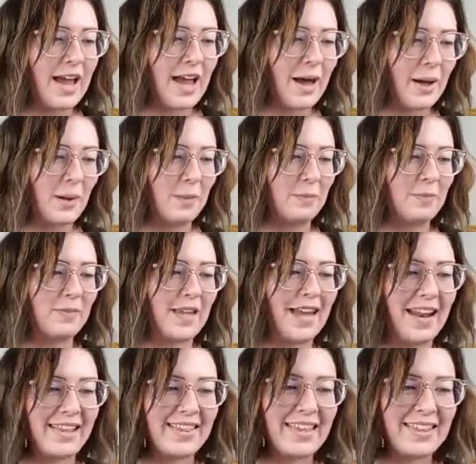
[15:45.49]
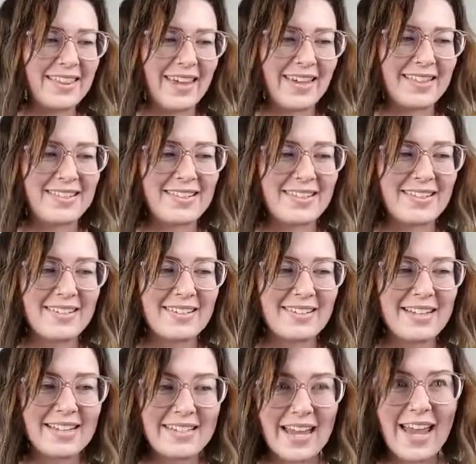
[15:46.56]
And I think that
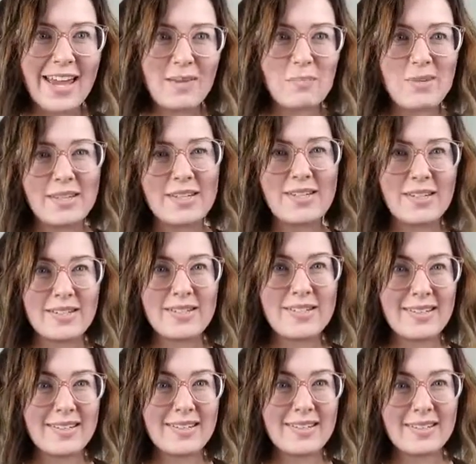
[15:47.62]
today, busyness,